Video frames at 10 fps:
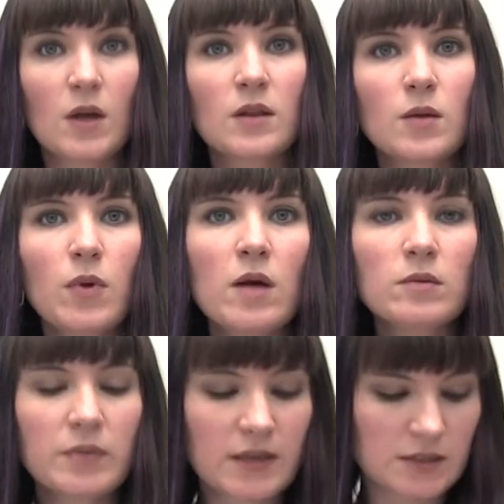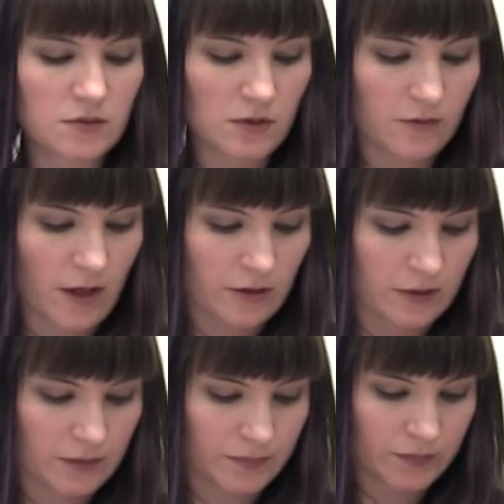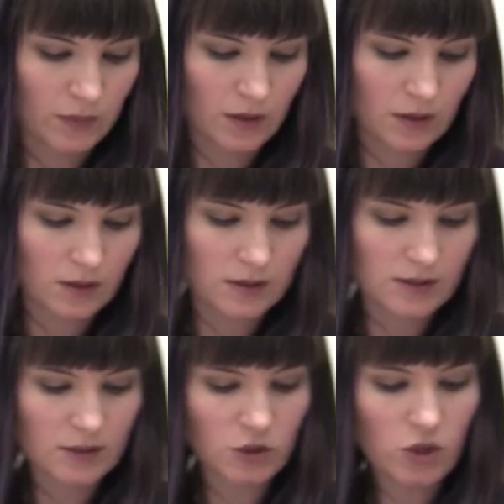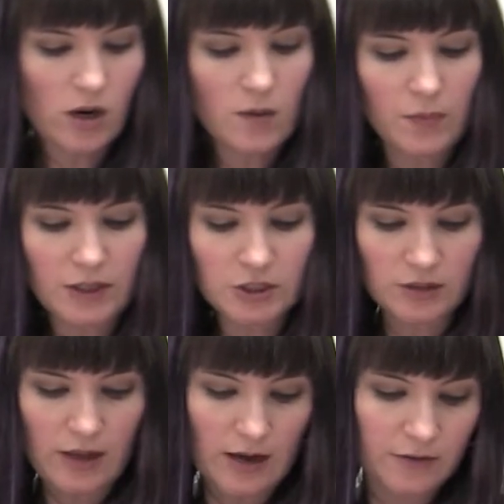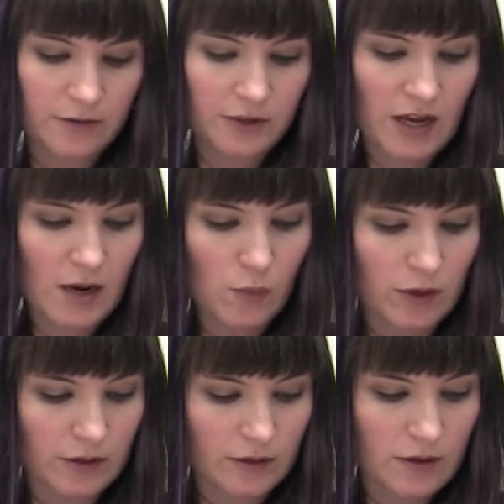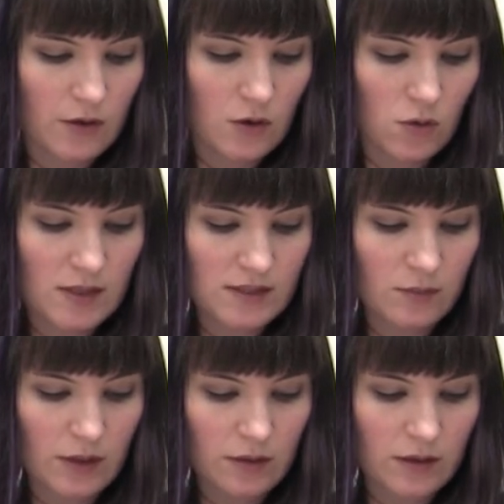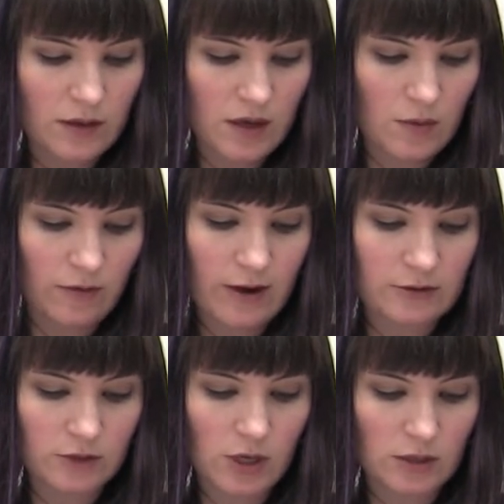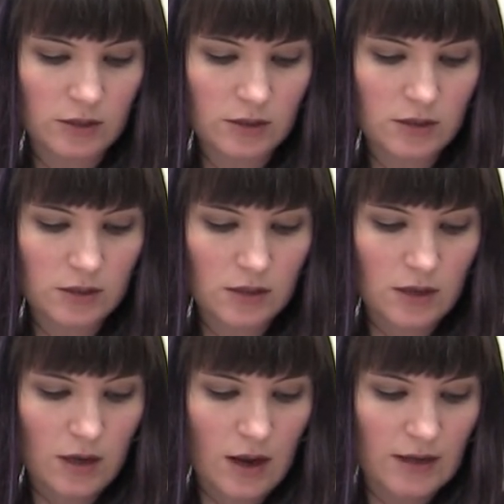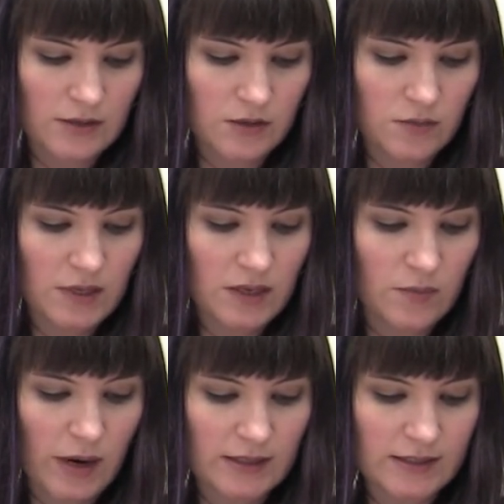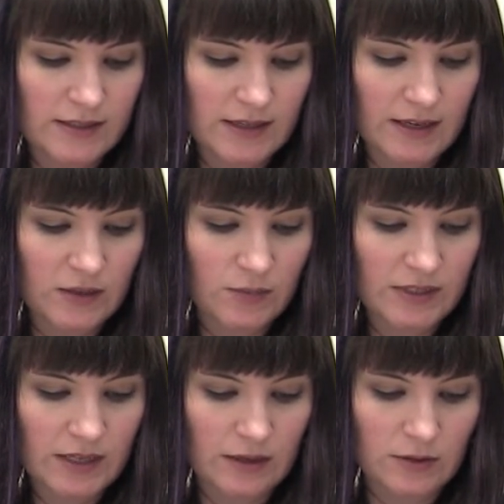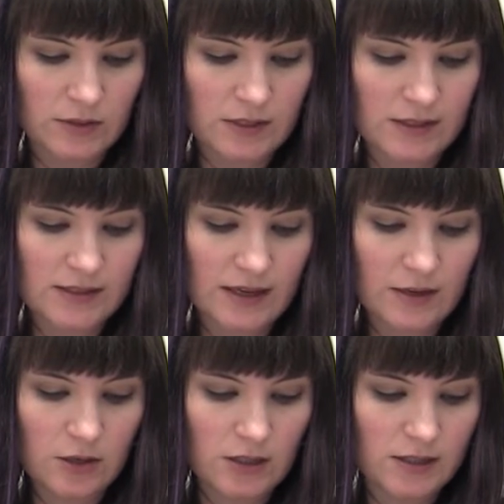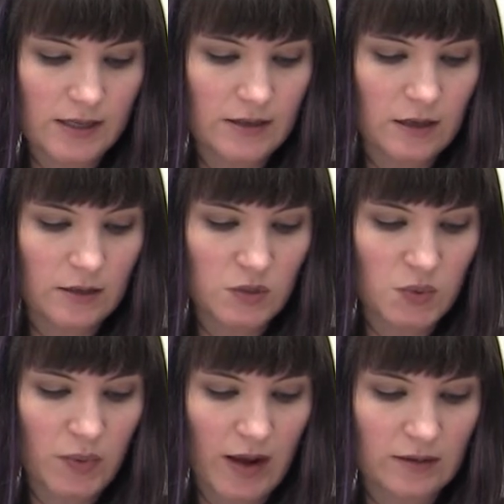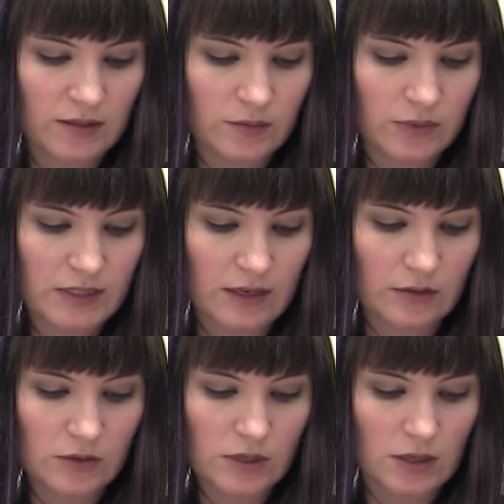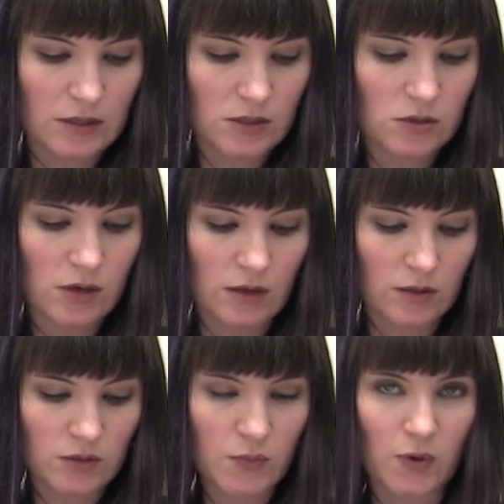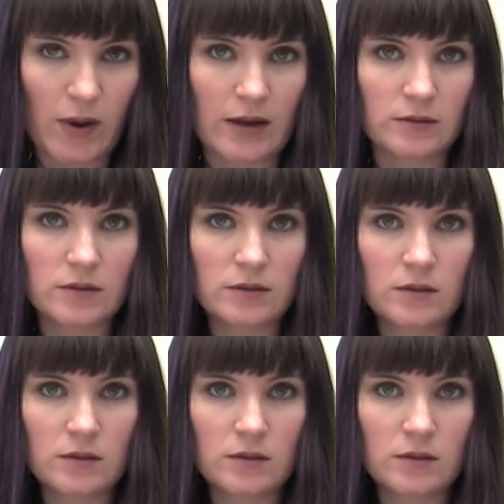The problem begins with the following. It says, draw a budget line for Cameron, who has a monthly income of $100. Assume that he buys steak and potatoes and that steak costs $10 per pound and potatoes cost $2 per pound.